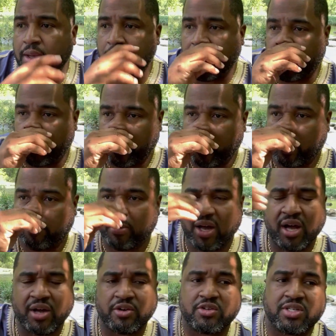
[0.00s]
But
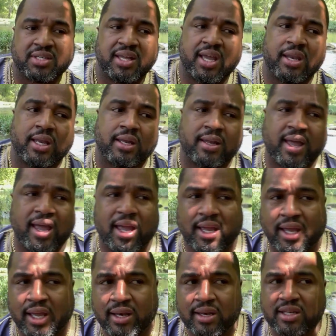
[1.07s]
understand that, hey,
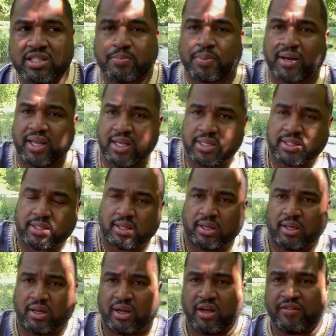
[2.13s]
in this place
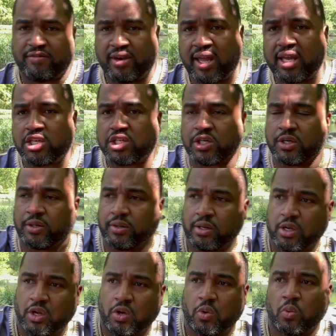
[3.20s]
of nature,
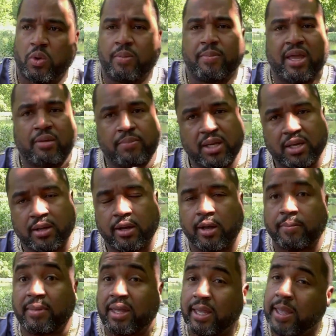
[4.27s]
we may
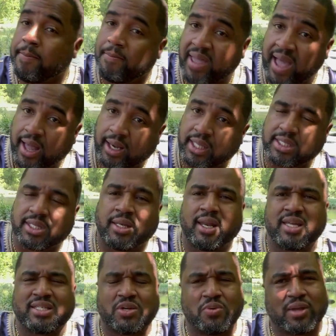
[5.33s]
become imbalanced, and
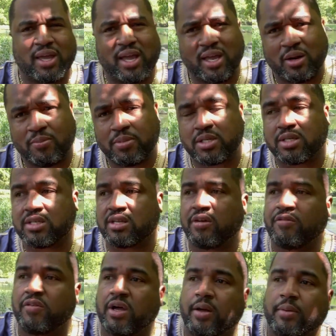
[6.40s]
that's okay. Don't beat
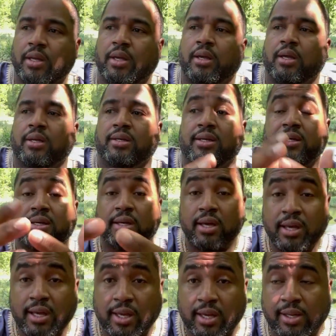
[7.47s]
yourself up. The
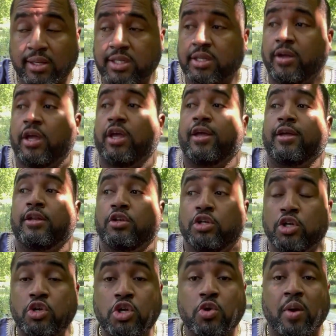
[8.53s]
key is,
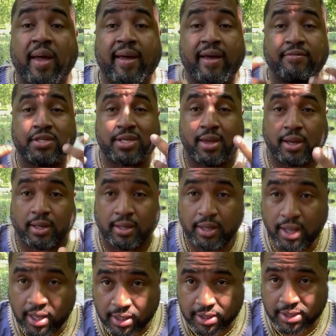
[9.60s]
do you have
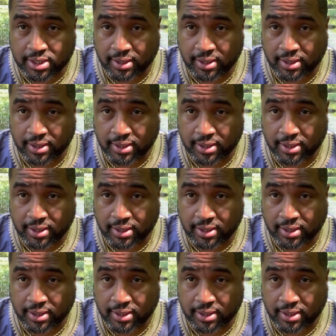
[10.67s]
techniques